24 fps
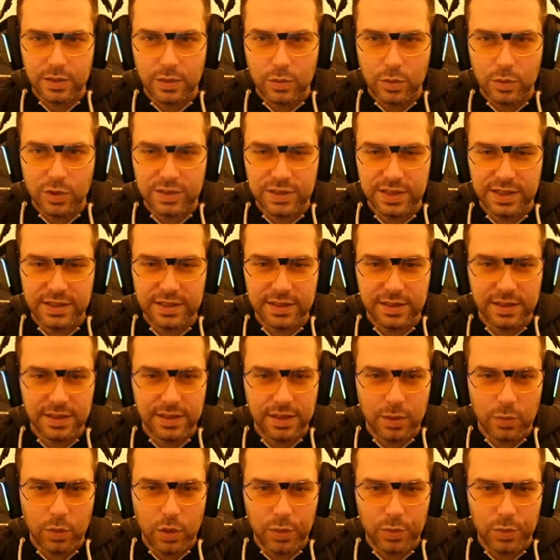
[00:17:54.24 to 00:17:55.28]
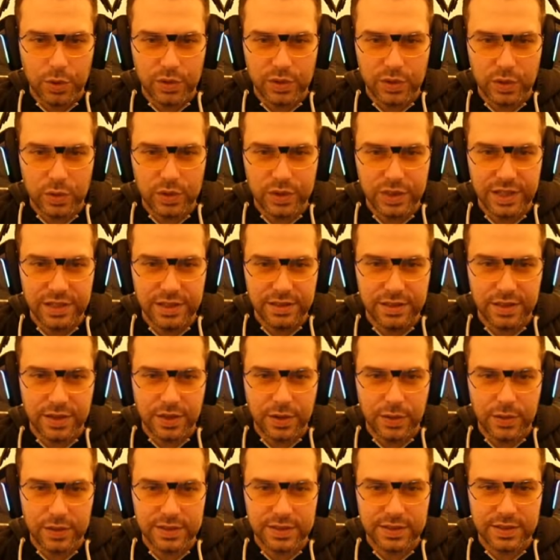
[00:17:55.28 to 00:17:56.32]
Was this a 1.0 gear?
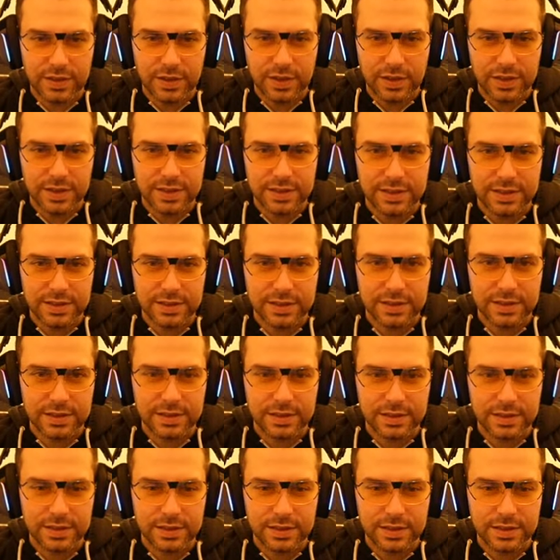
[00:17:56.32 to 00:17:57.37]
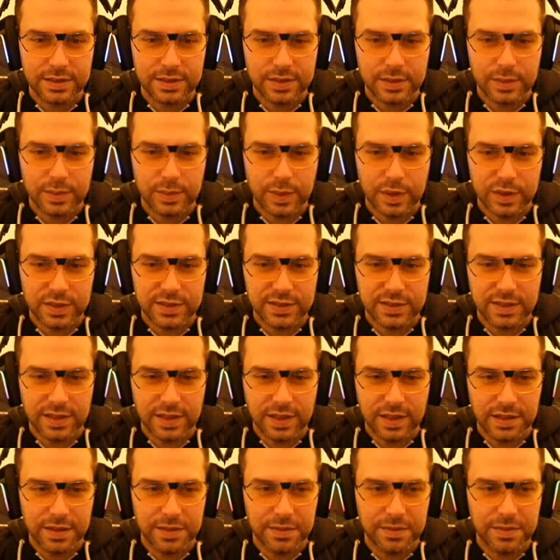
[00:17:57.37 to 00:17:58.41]
No, it's not. But
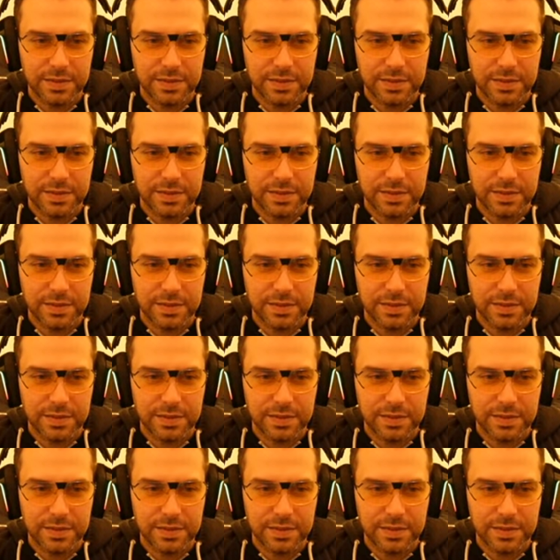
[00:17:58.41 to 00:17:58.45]
still.